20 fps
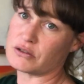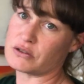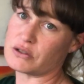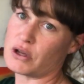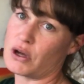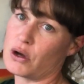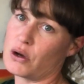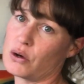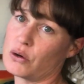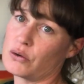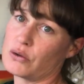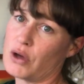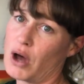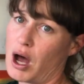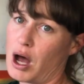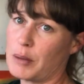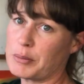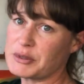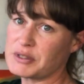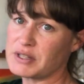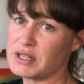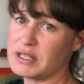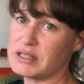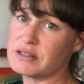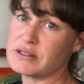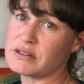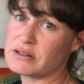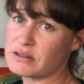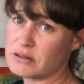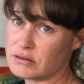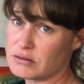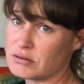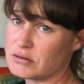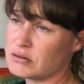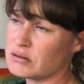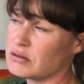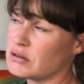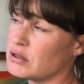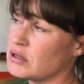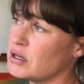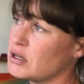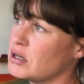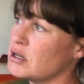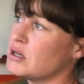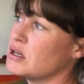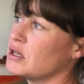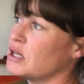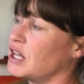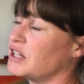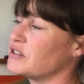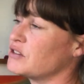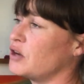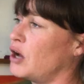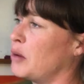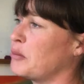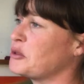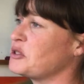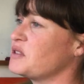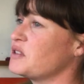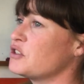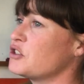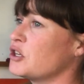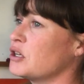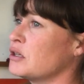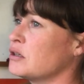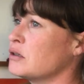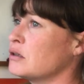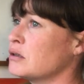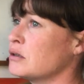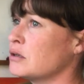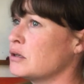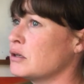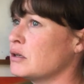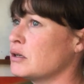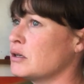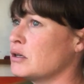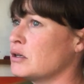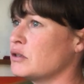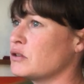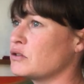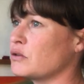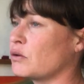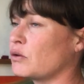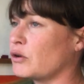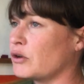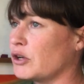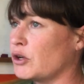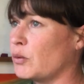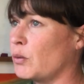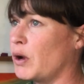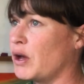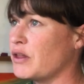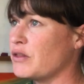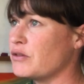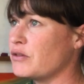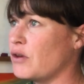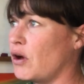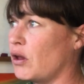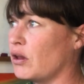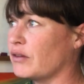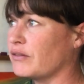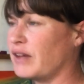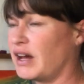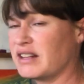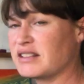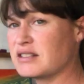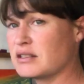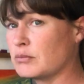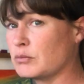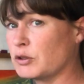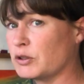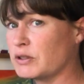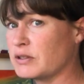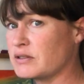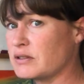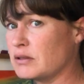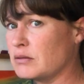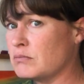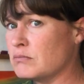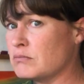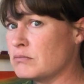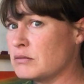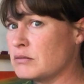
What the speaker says: so the opposites. That's an opposition, so learning what all of that symbolism